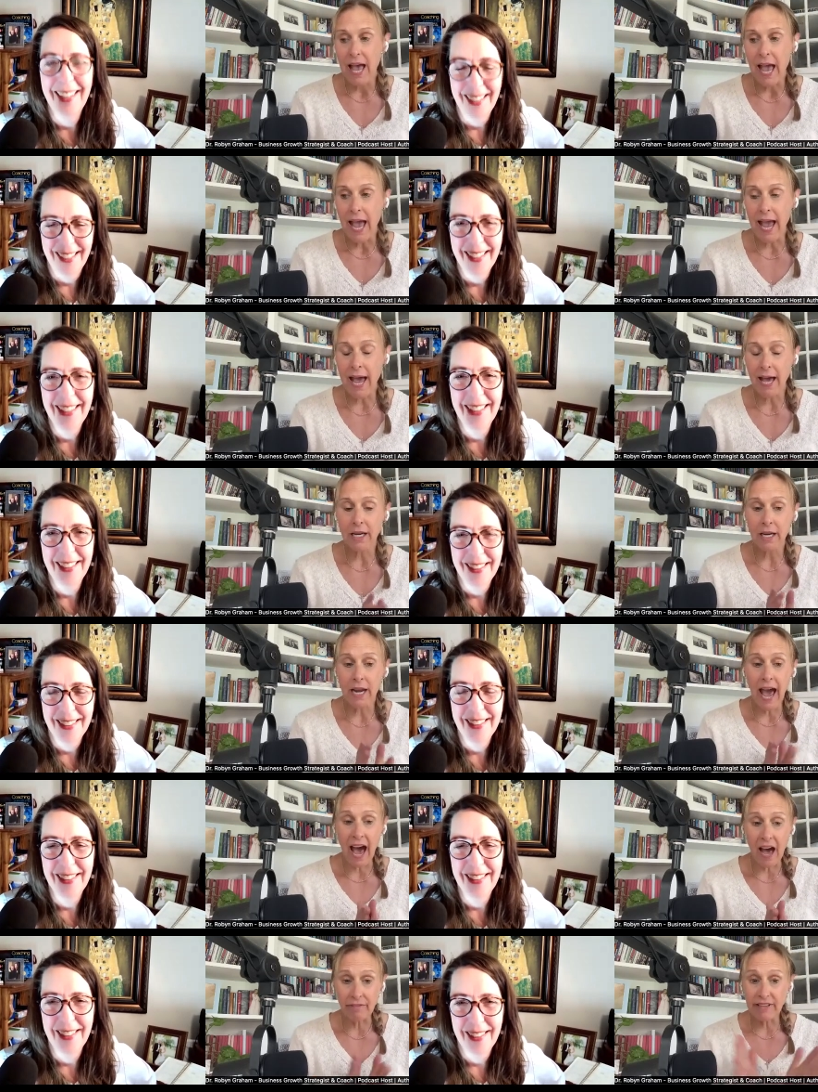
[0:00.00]
Speaker 1: And
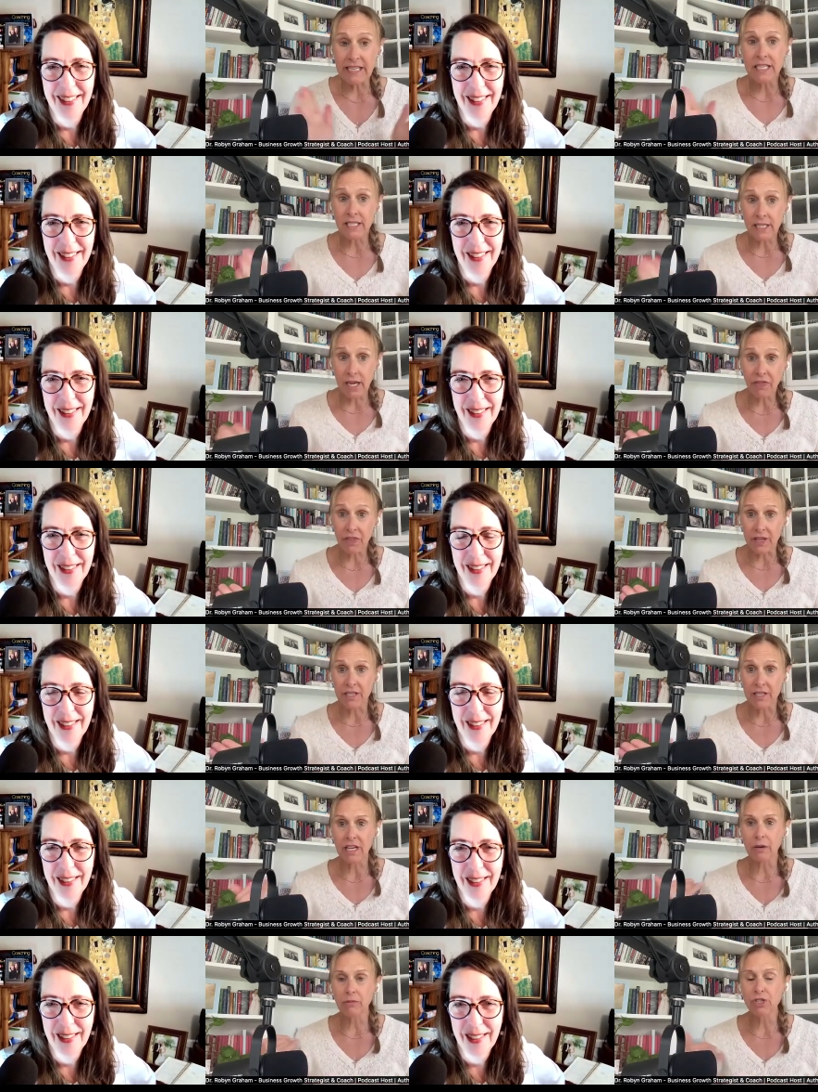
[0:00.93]
having done
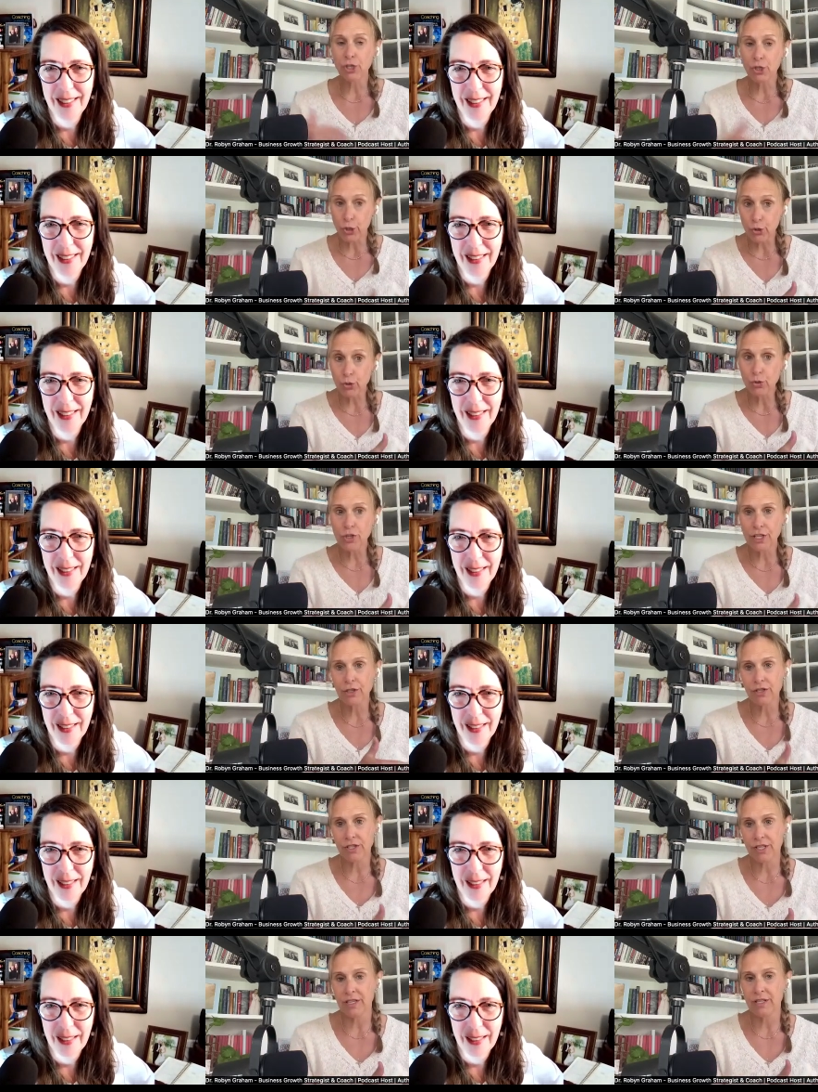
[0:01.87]
this, I was two
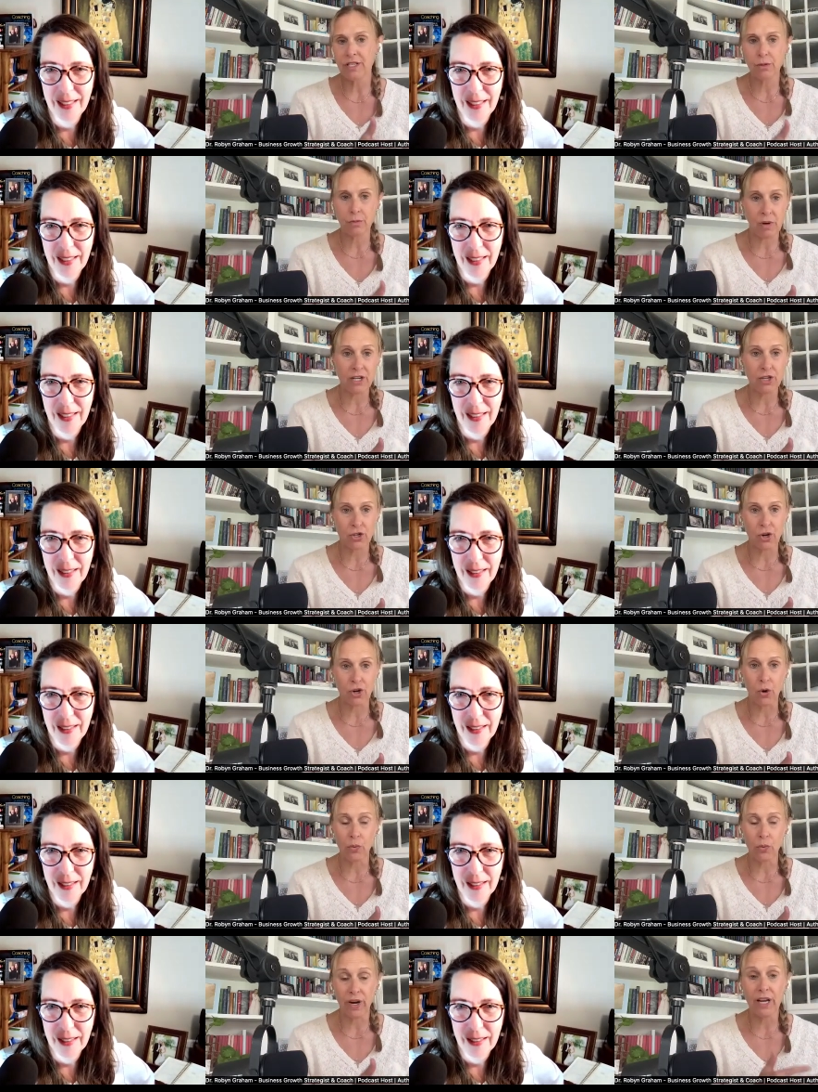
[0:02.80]
years into my
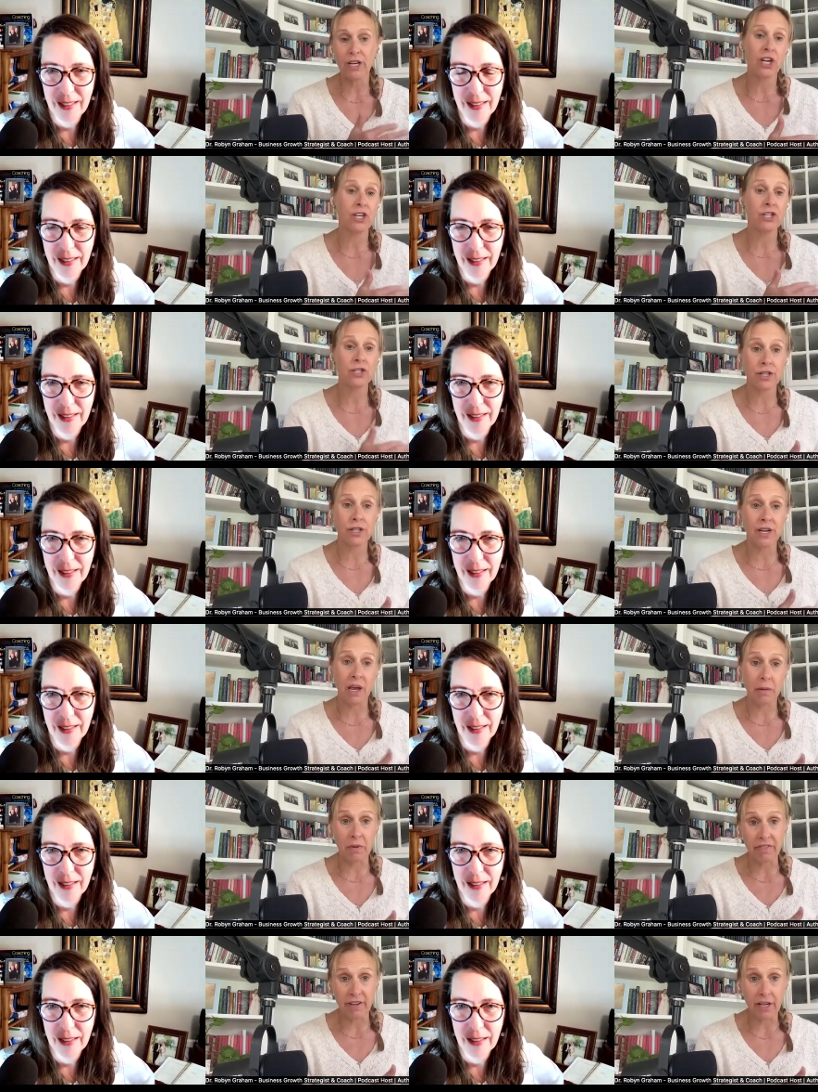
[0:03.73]
show when I changed the
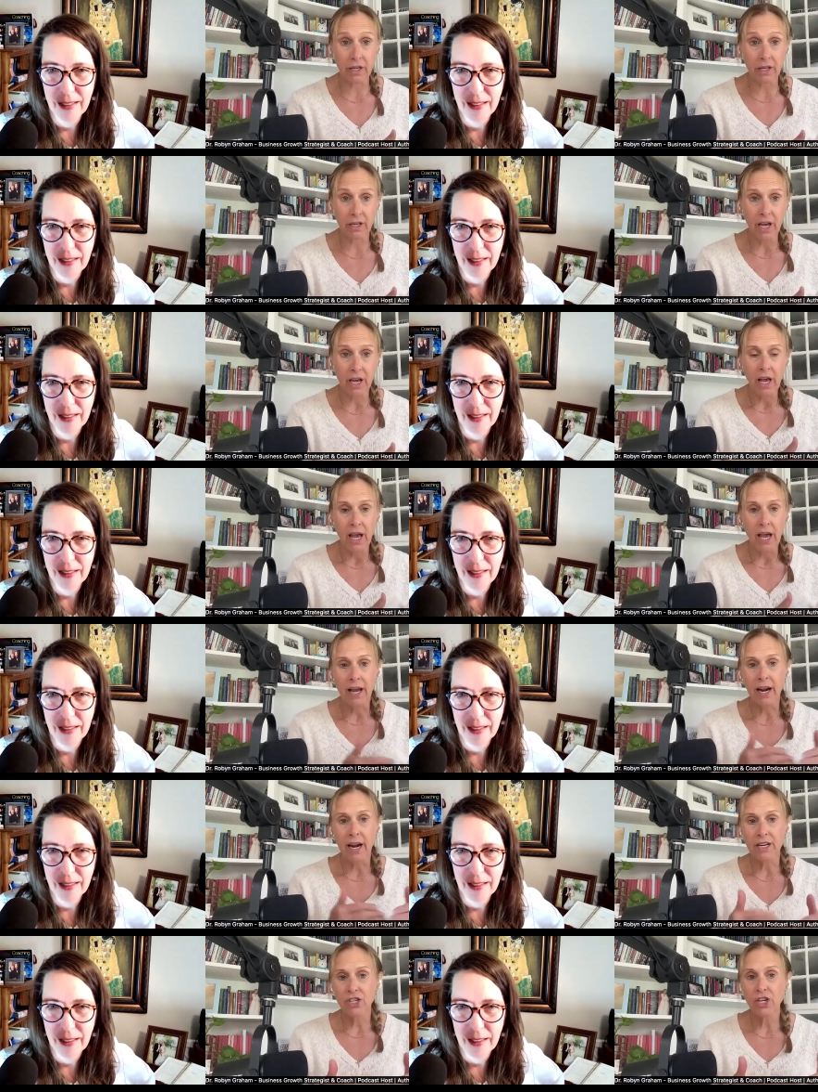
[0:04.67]
name of it.
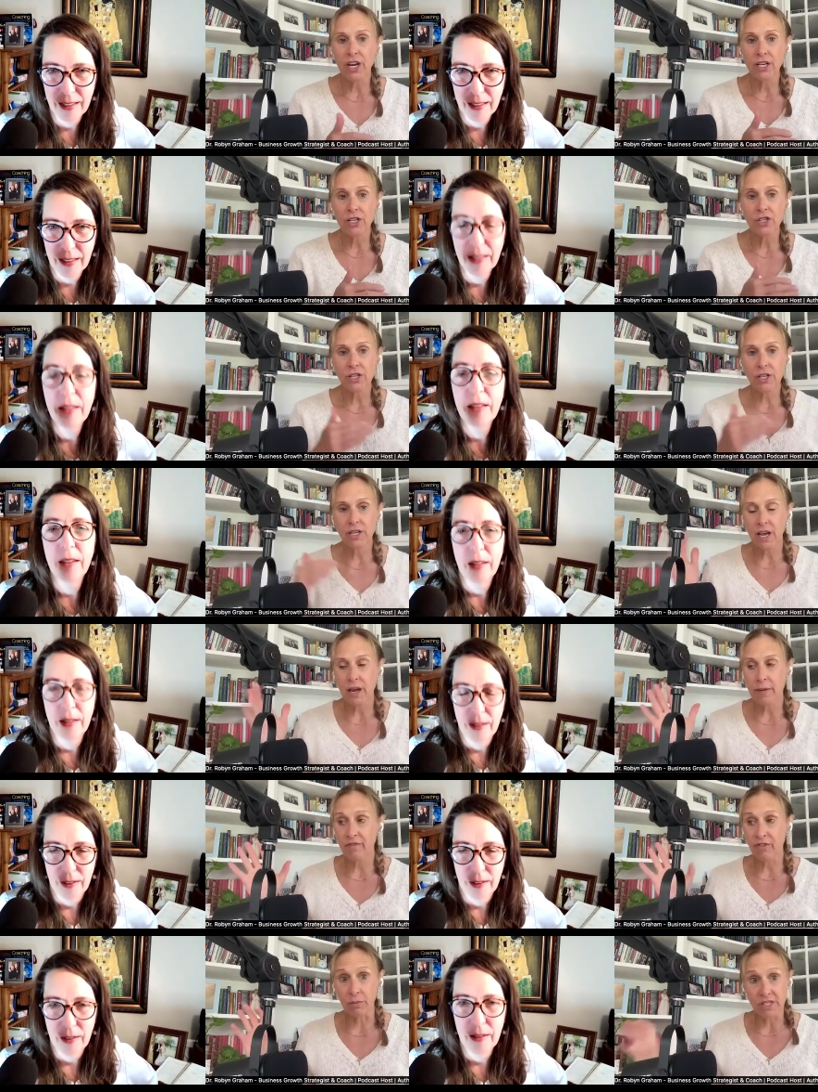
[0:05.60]
And I changed the
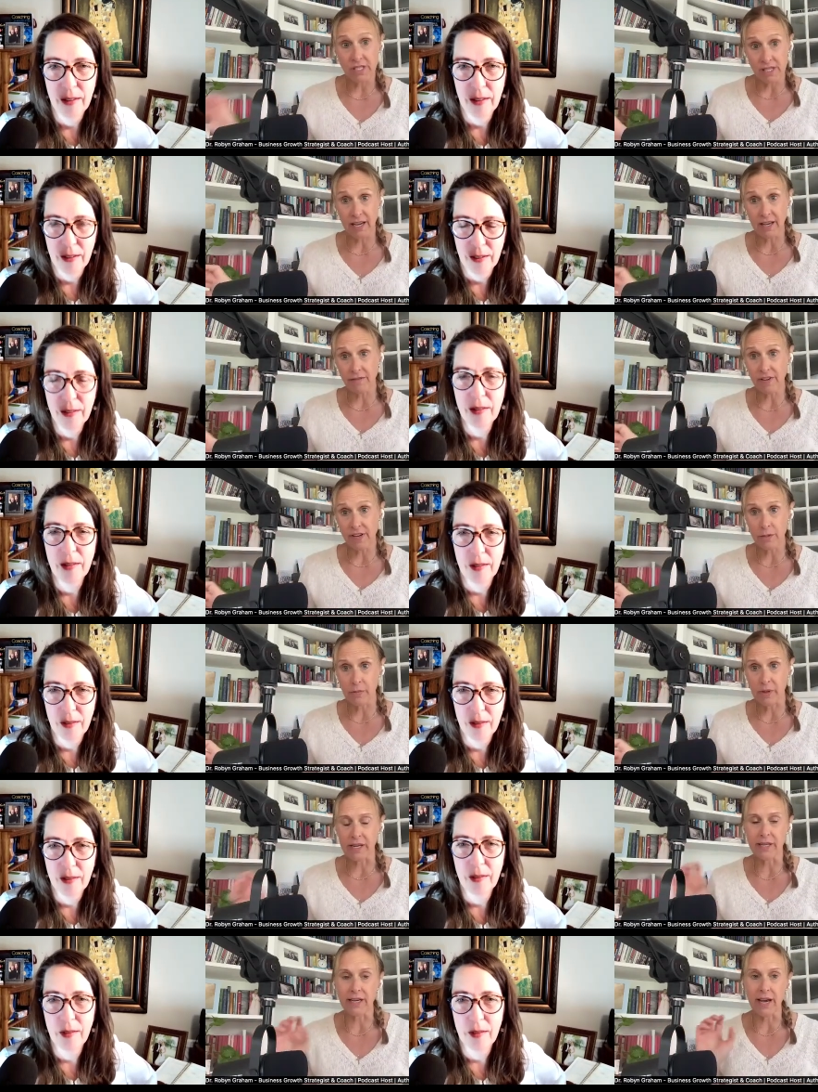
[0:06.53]
name from the Second Phase
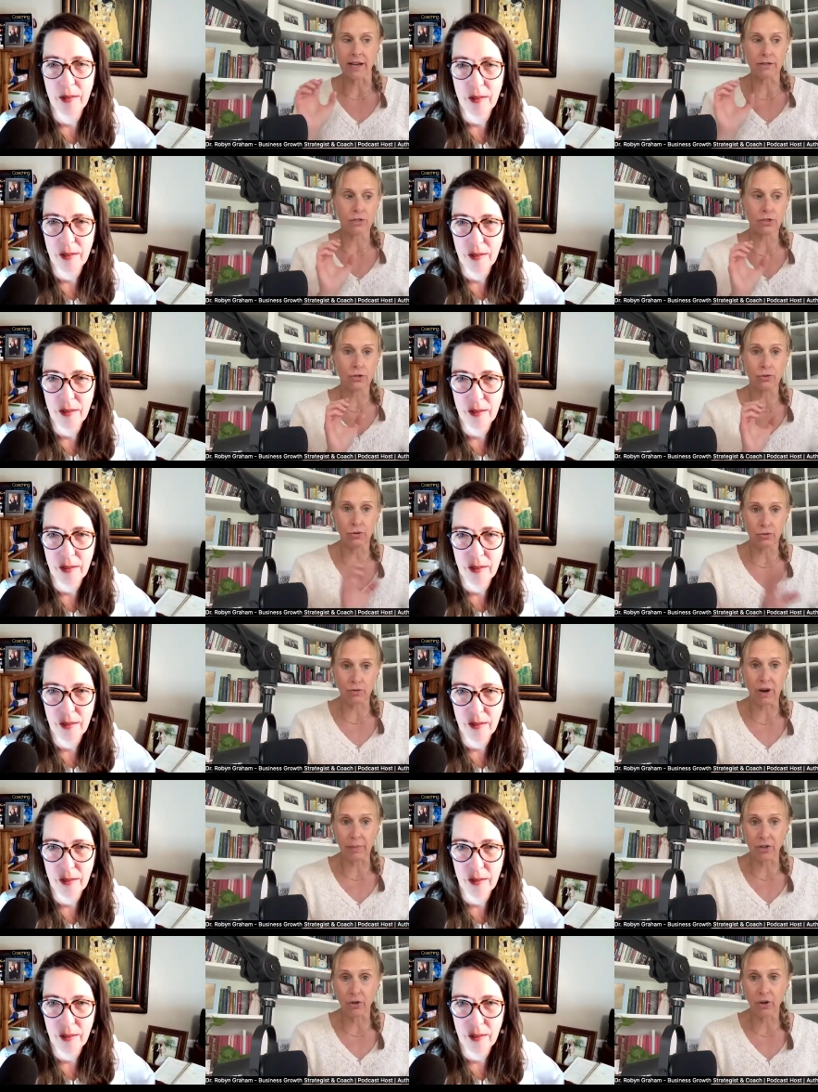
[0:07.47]
podcast to the
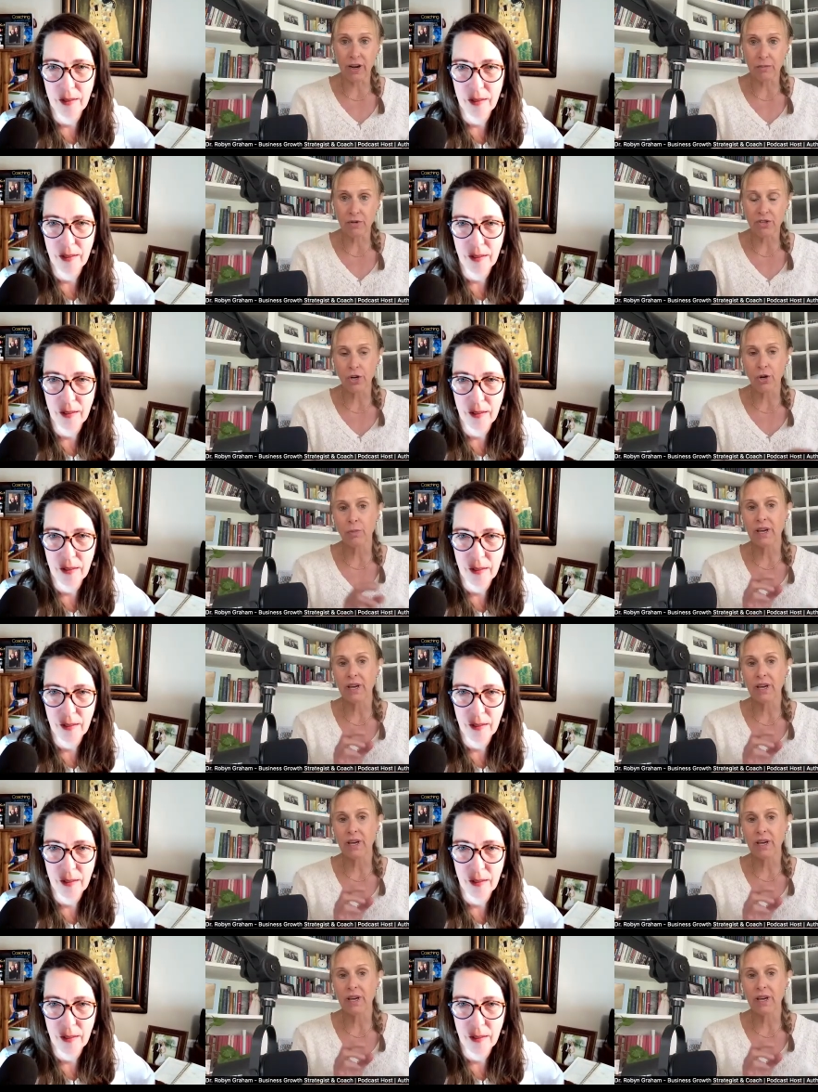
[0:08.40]
Robyn Graham Show